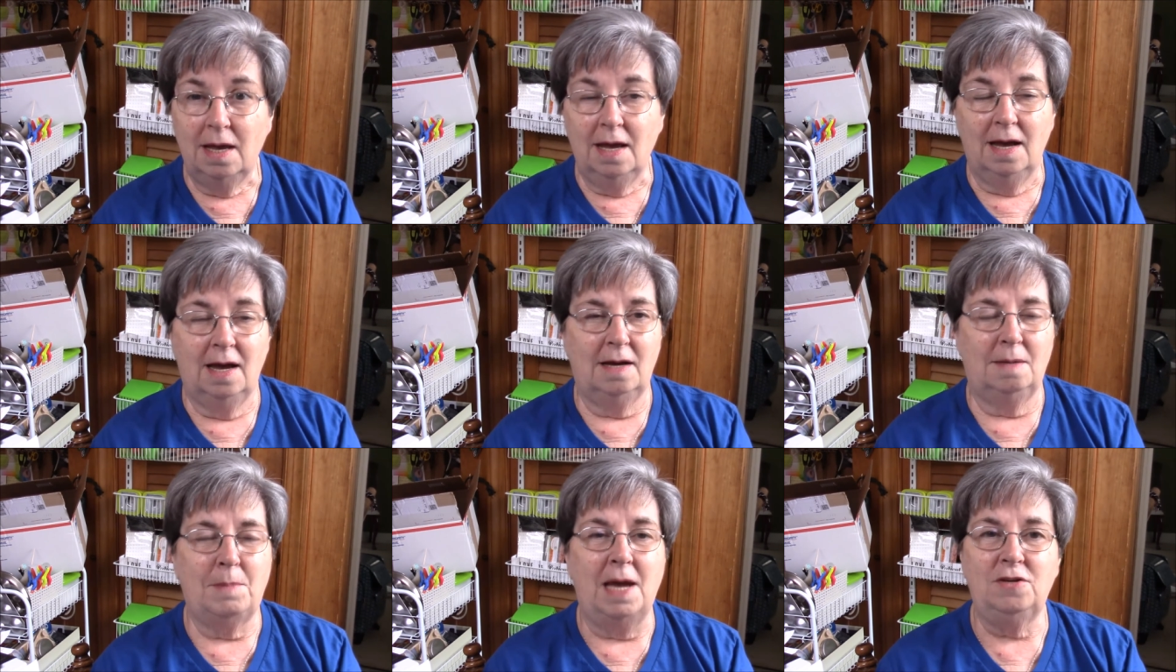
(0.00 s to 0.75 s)

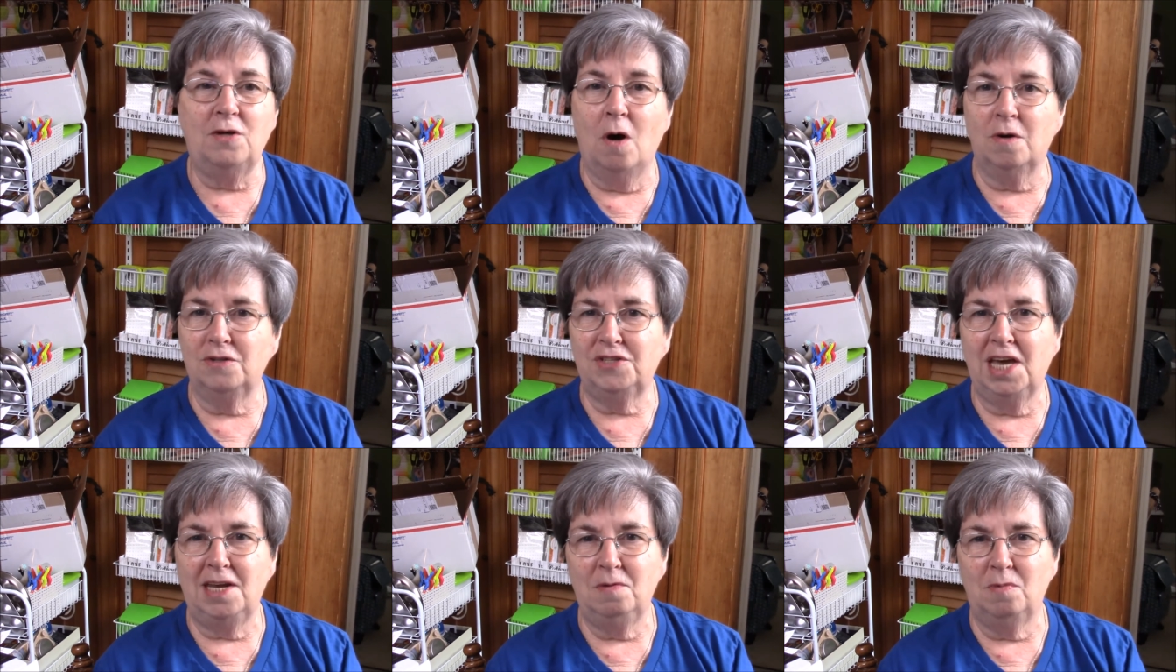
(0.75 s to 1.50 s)
uh, my daughter's
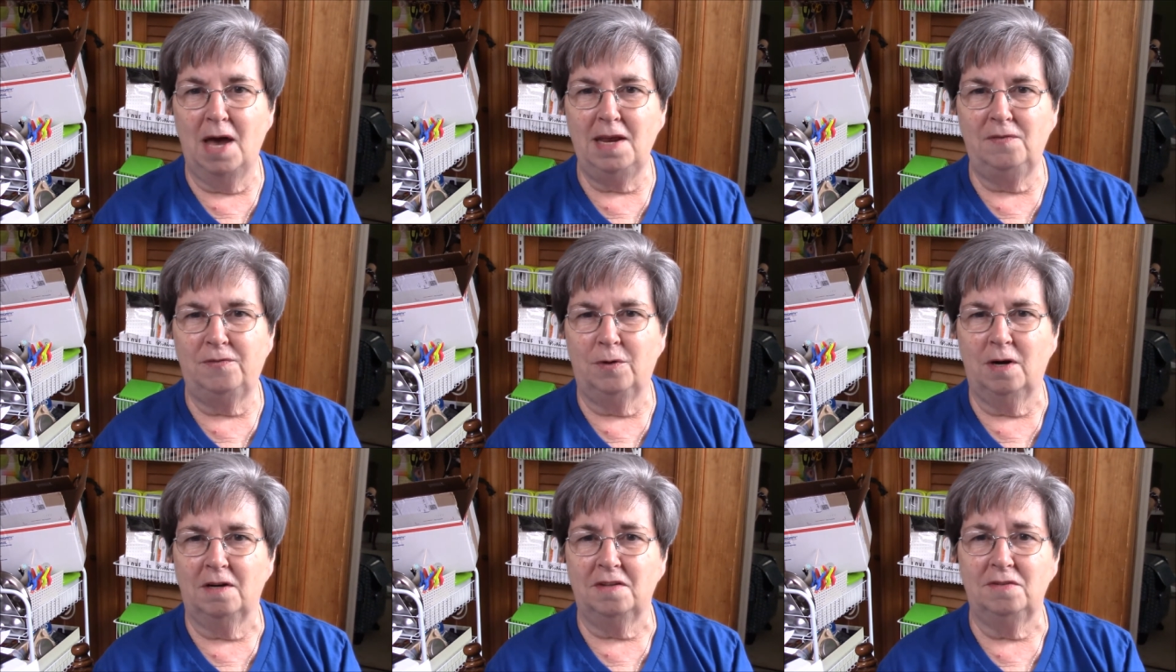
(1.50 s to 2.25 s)
getting ready for
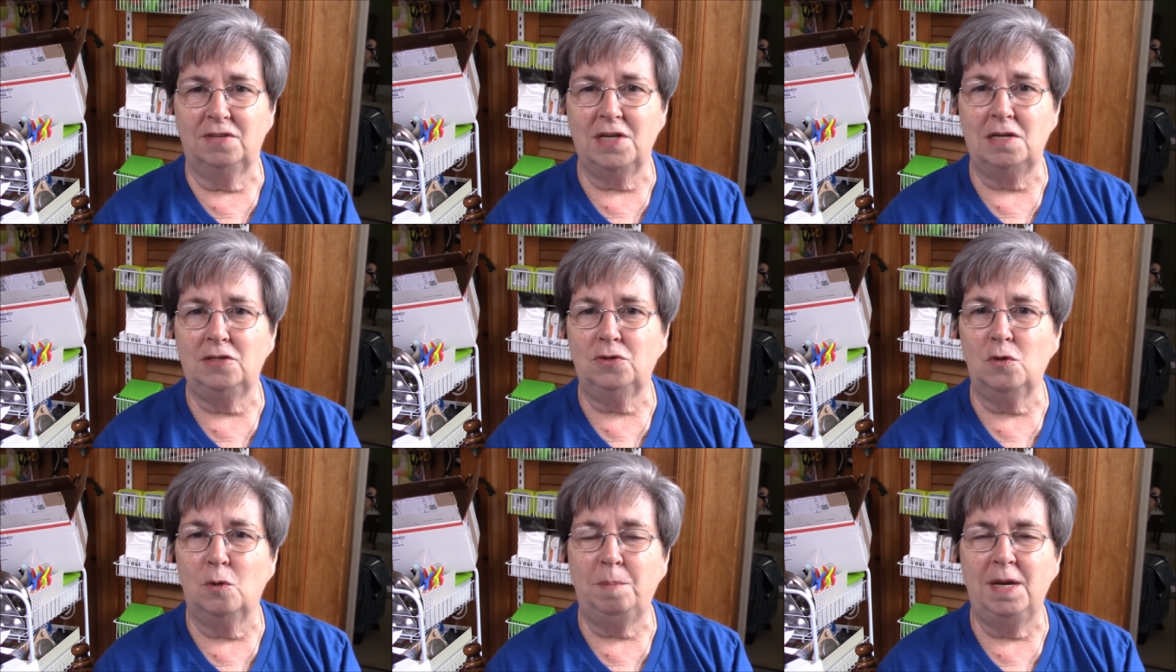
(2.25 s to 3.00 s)
a Sunday
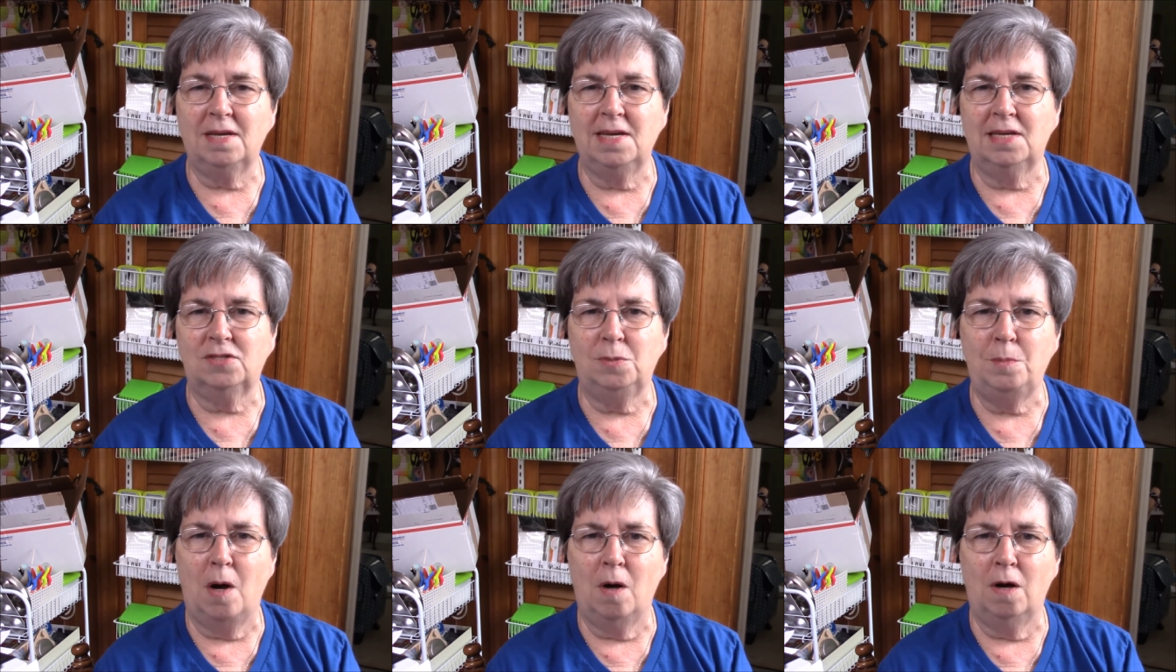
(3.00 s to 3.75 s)
school picnic
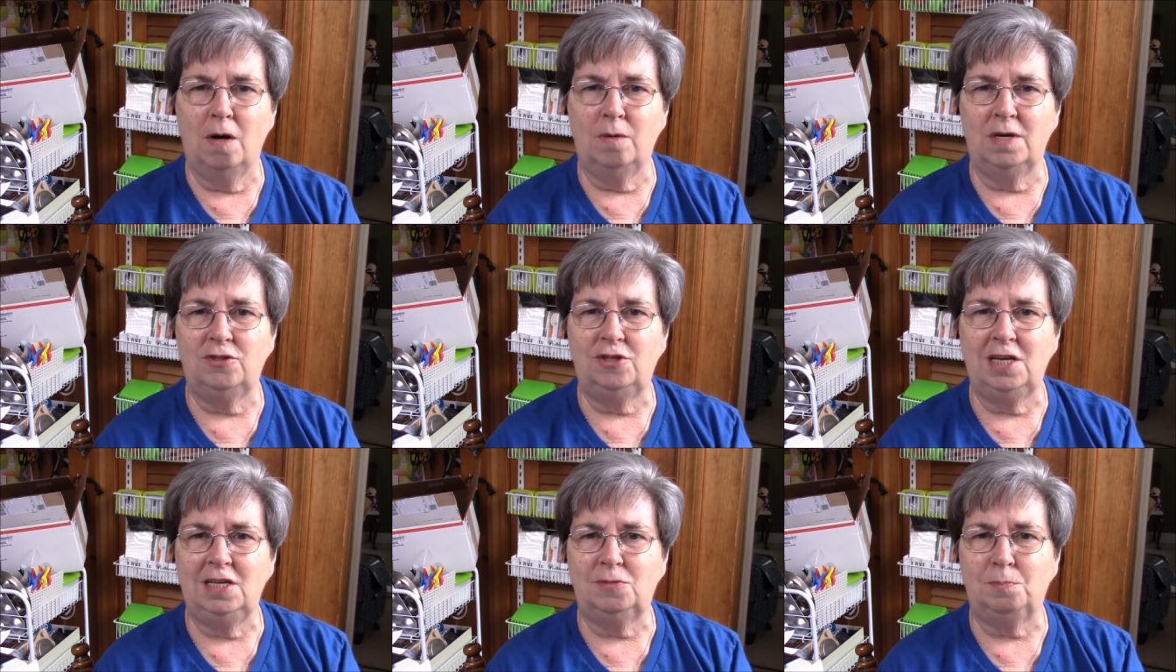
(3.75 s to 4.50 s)
tomorrow, and
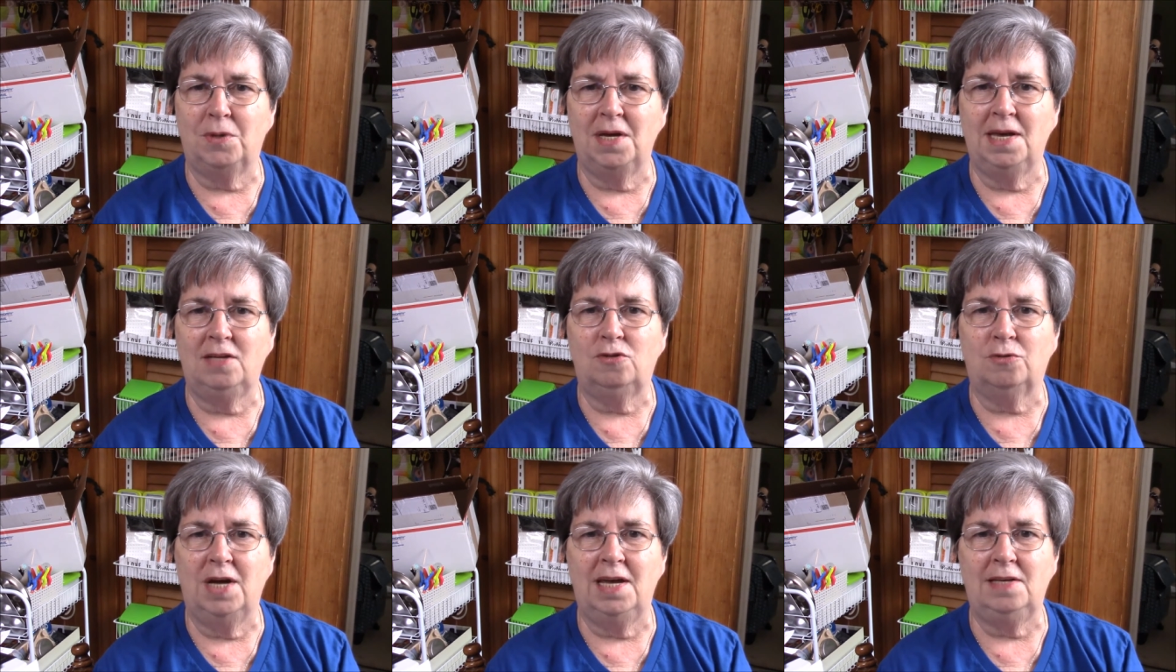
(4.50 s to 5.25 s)
she's bringing
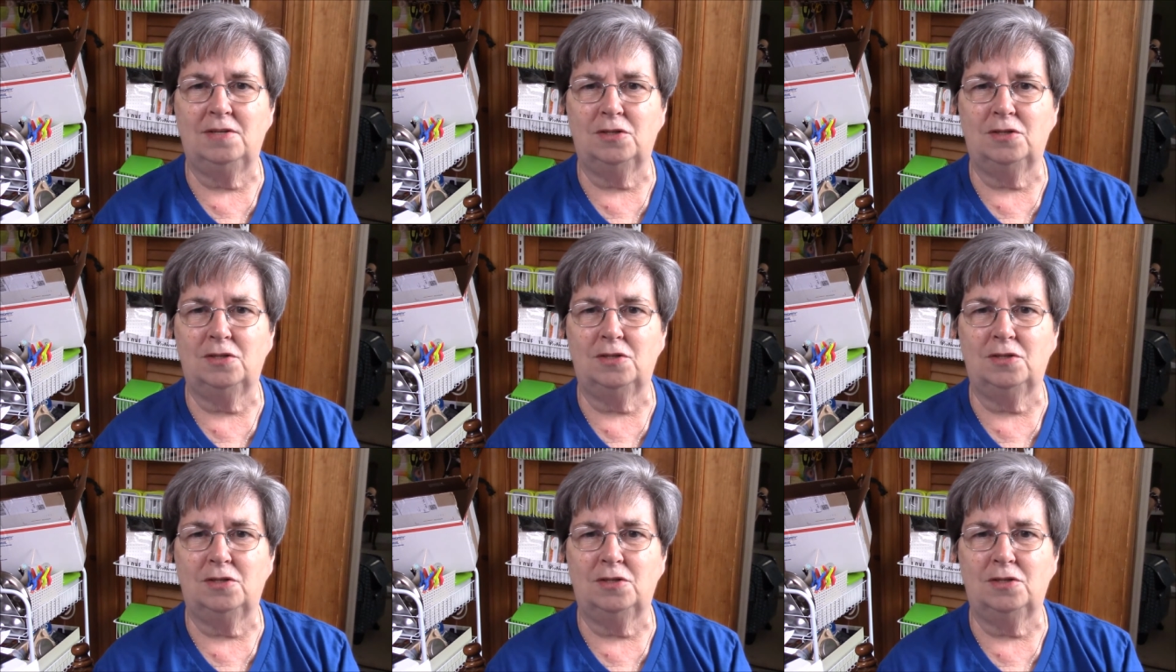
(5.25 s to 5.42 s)
drinks.